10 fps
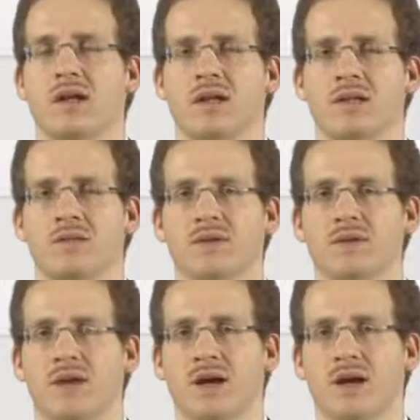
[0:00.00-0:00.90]
and either
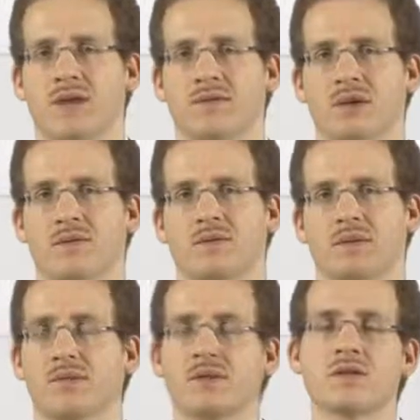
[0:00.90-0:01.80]
they have
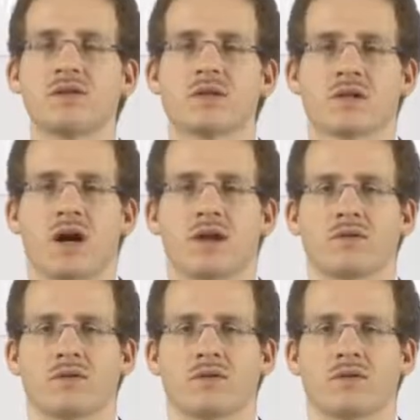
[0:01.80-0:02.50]
some additional kind